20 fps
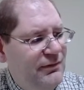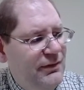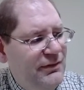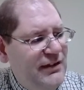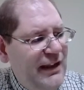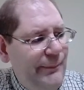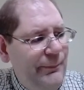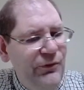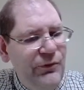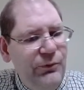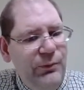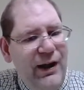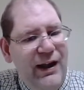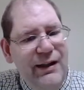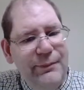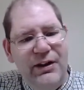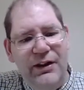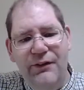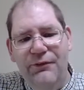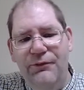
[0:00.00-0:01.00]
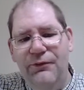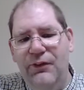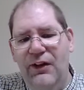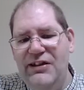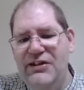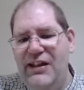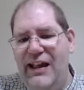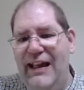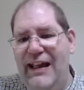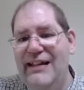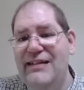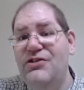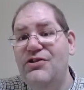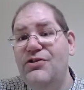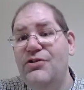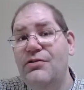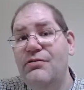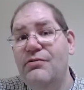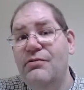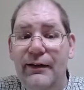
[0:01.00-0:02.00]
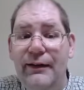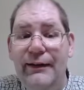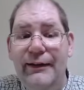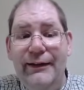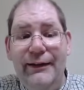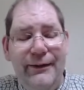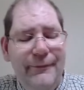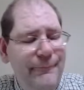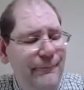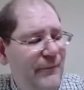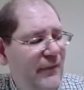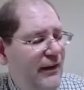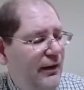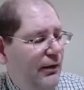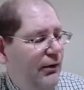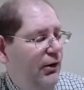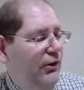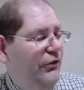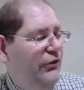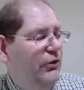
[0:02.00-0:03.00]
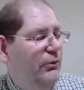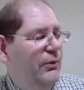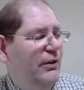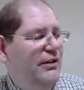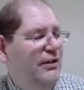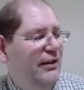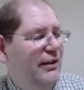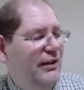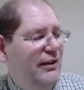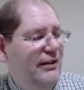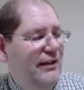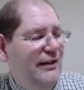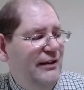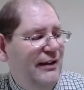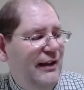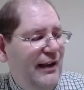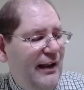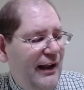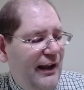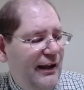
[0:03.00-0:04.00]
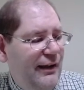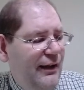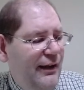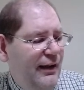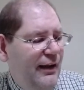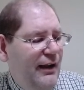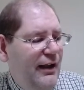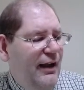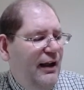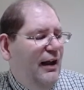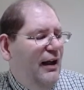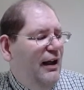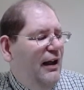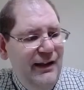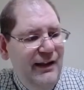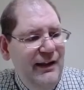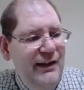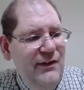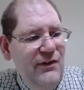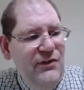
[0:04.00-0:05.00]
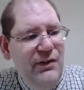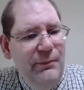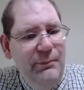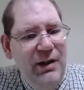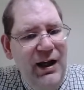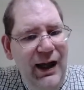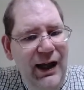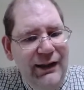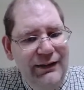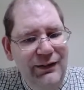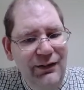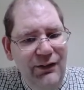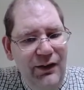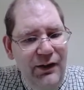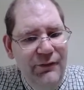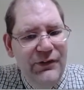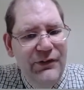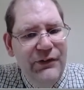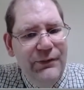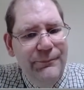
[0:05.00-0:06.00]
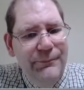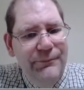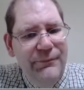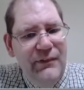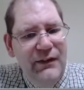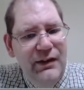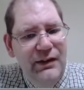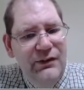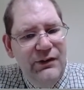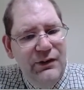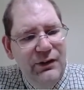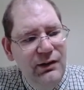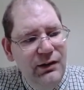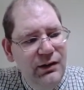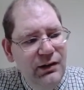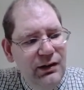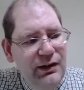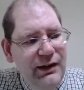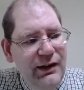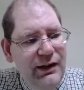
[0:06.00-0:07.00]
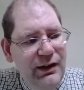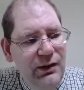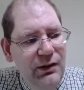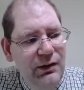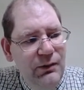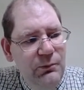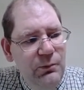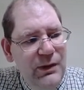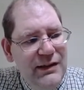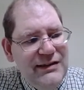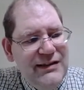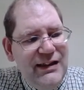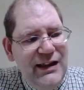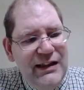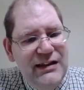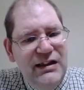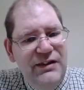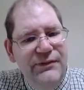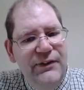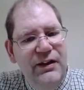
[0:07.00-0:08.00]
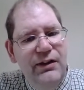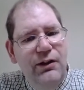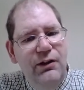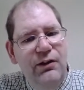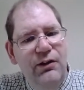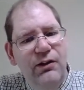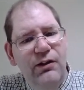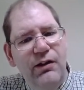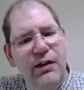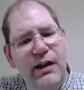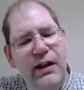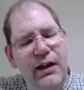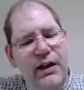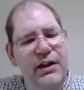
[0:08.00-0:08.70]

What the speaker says: staples right up to the flush edge. Also, what you're going to need to get is some cotton gloves. These are kind of one size fit all.